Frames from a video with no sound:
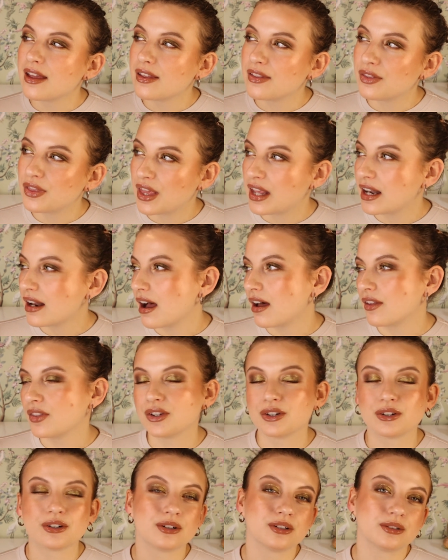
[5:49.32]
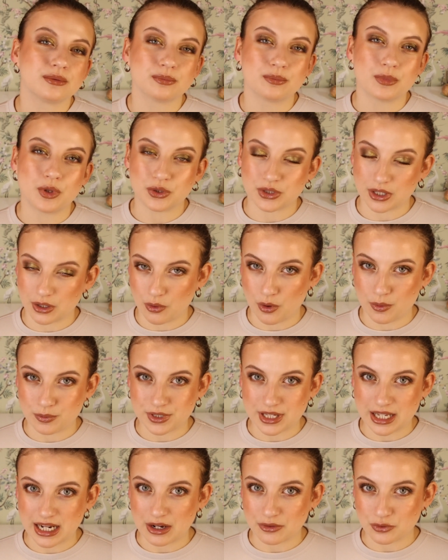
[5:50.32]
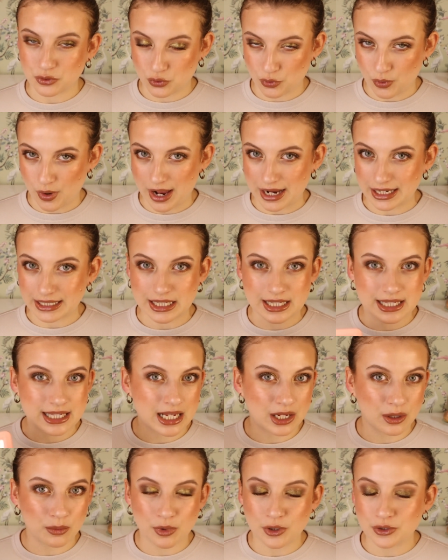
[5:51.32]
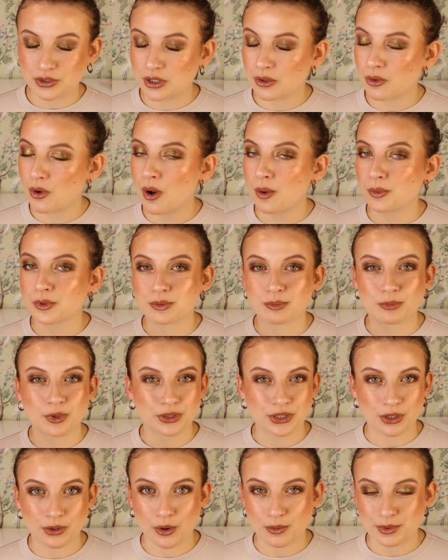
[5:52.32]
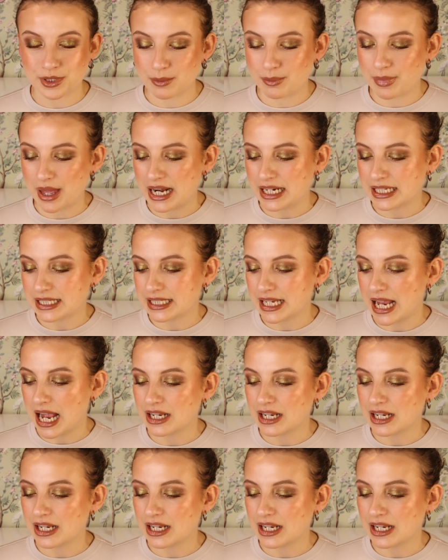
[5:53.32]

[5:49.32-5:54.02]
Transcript: than other multichromes that I've tried. Single multichromes, multichromes and palette.